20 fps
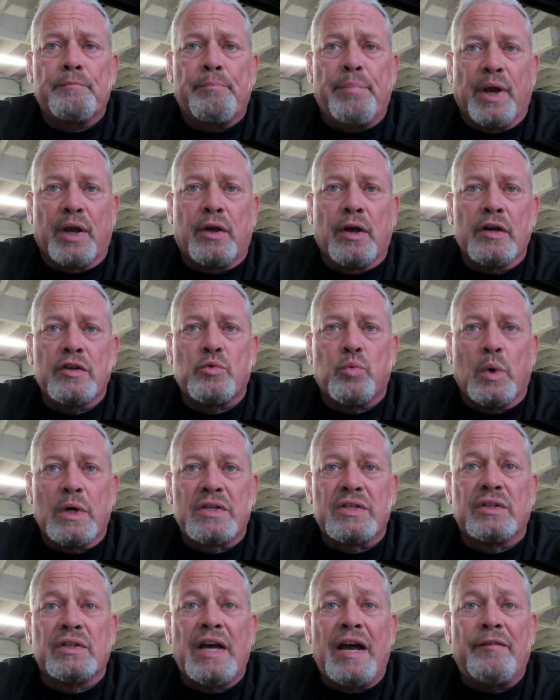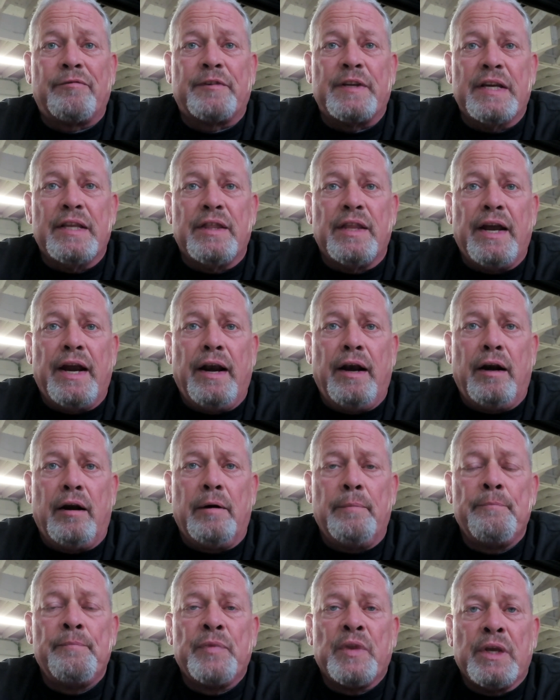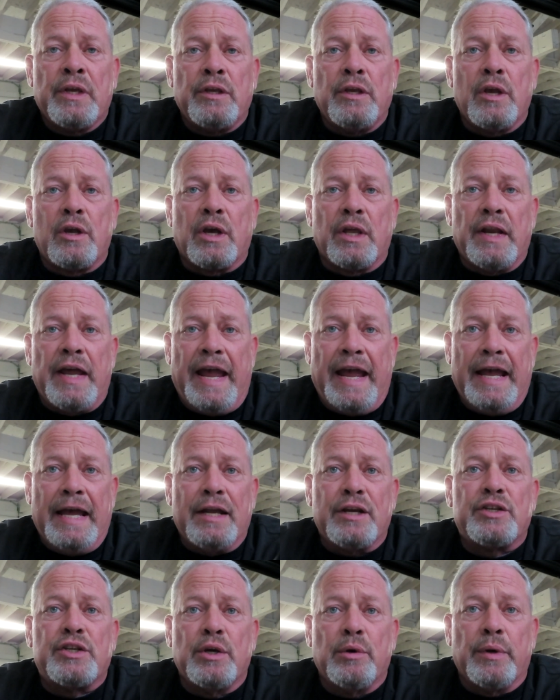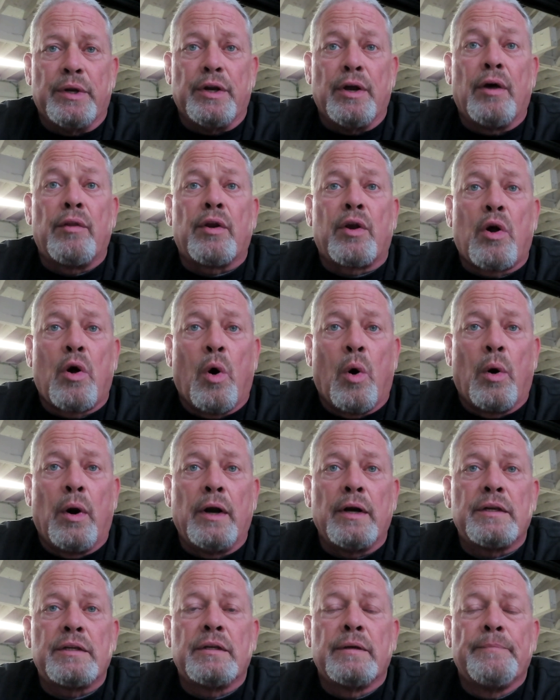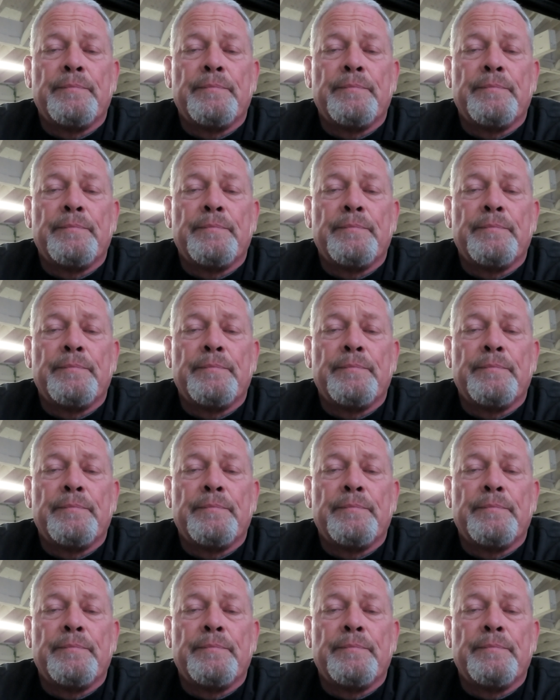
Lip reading: because what's left in there you can add to another quart,